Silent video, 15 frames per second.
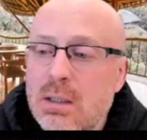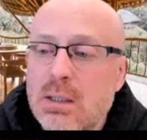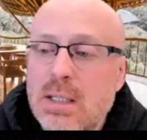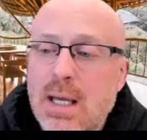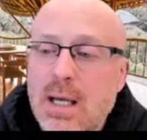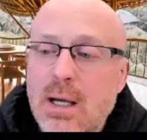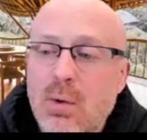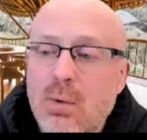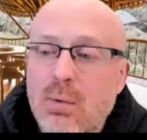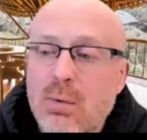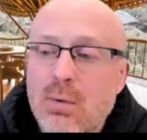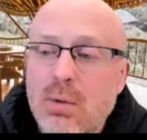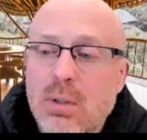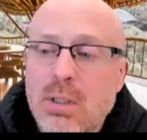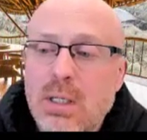Now,
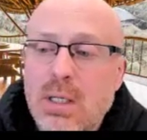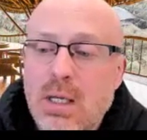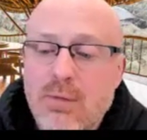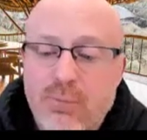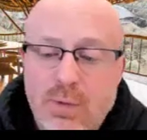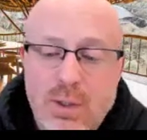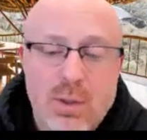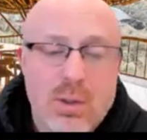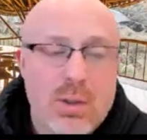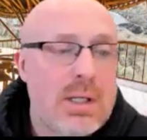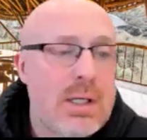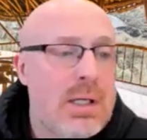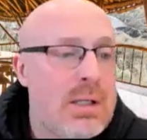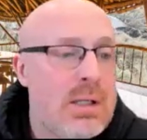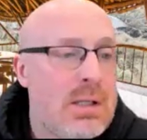if we look
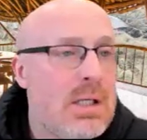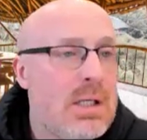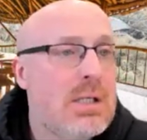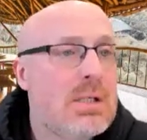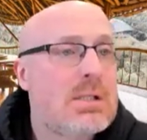in the